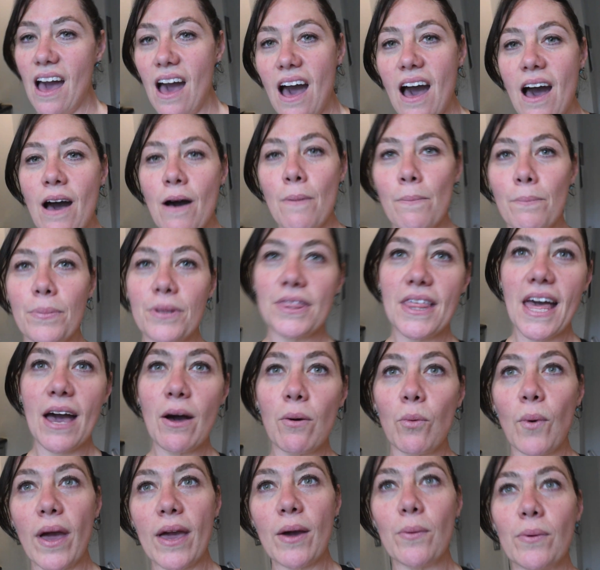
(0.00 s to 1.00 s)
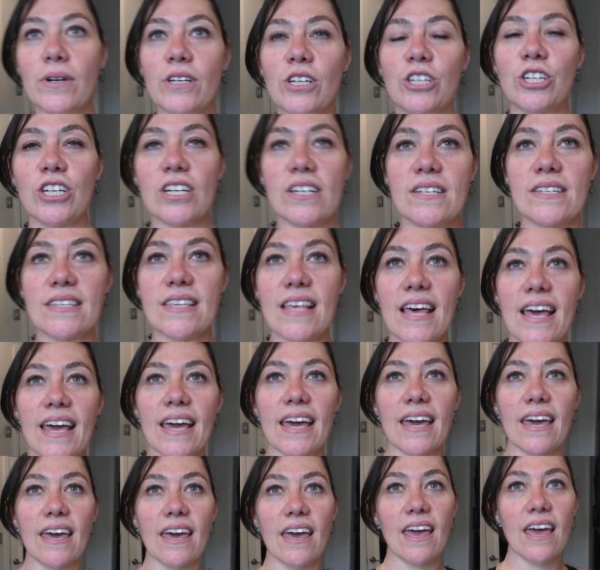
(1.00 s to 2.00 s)
but that weight was just
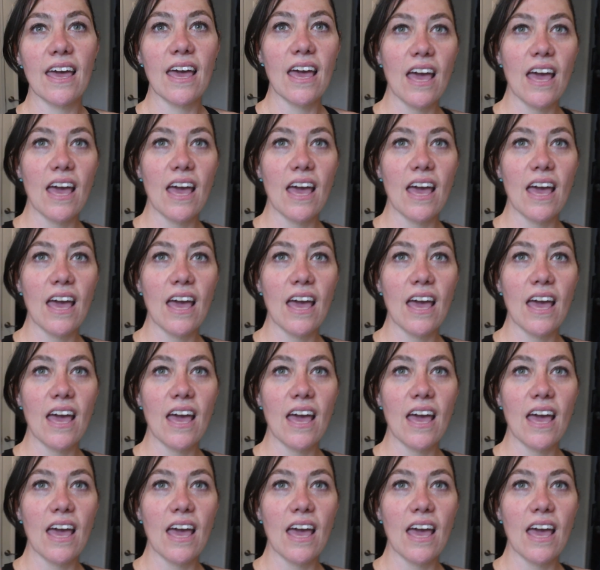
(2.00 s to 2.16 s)
like,